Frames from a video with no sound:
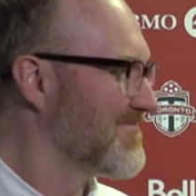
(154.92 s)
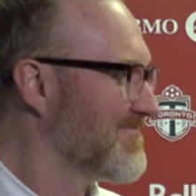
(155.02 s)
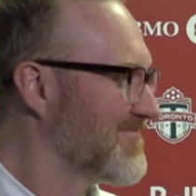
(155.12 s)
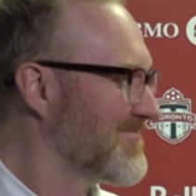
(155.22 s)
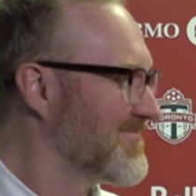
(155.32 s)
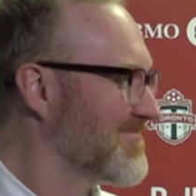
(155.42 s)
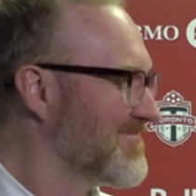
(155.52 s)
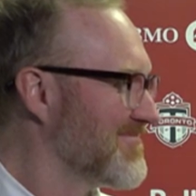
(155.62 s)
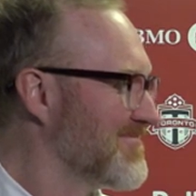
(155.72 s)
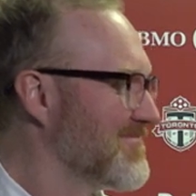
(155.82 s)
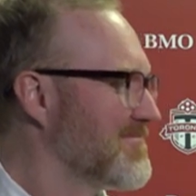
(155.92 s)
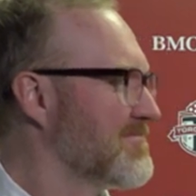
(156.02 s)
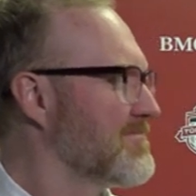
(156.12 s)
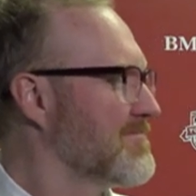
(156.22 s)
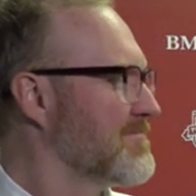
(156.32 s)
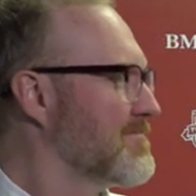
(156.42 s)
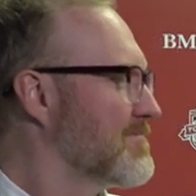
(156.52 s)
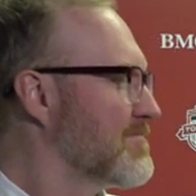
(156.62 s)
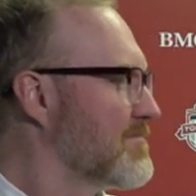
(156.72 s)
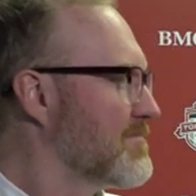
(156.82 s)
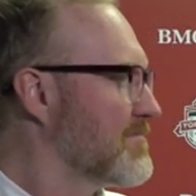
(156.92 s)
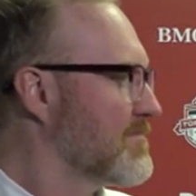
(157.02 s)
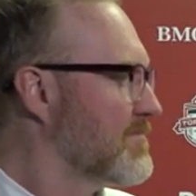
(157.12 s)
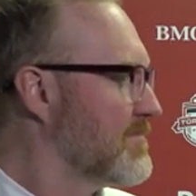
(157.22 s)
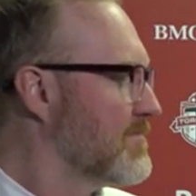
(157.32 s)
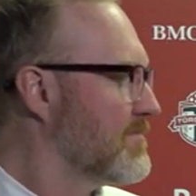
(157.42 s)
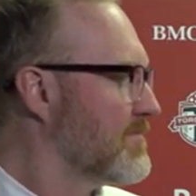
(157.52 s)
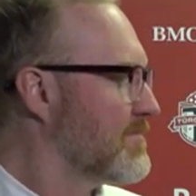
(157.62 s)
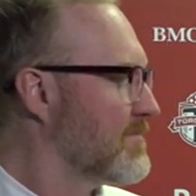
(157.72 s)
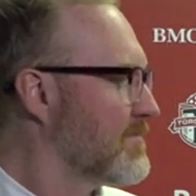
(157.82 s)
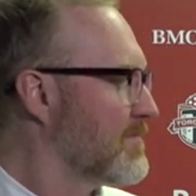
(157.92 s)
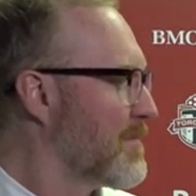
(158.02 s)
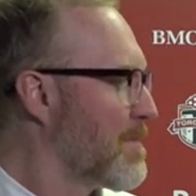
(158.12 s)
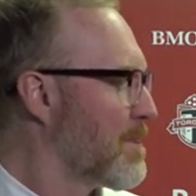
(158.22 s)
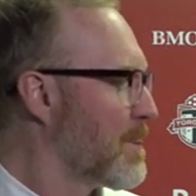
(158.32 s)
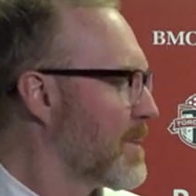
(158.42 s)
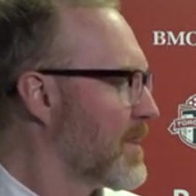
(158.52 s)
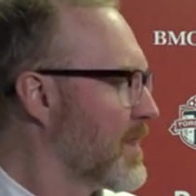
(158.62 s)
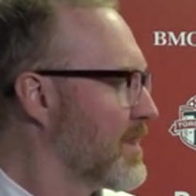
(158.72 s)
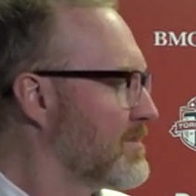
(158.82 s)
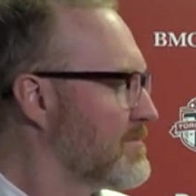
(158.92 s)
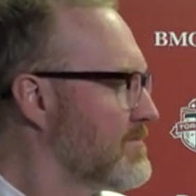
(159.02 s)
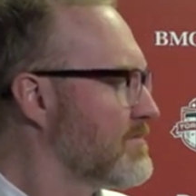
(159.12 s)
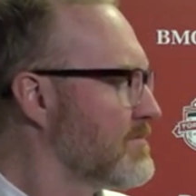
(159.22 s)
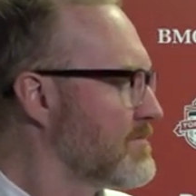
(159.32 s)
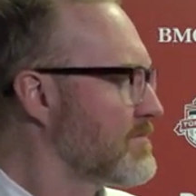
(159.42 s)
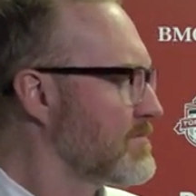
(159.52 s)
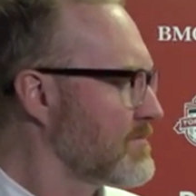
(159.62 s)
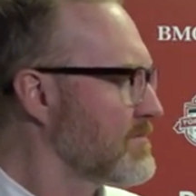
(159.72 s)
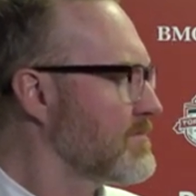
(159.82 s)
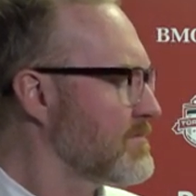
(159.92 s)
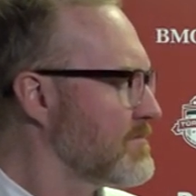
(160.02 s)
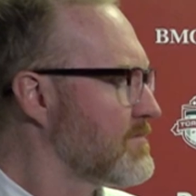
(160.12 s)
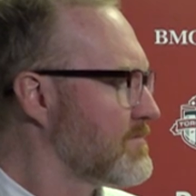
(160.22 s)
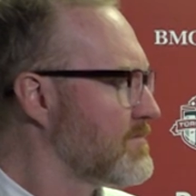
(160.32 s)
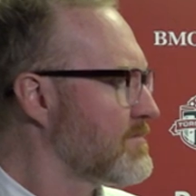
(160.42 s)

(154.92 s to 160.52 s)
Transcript: (not speaking)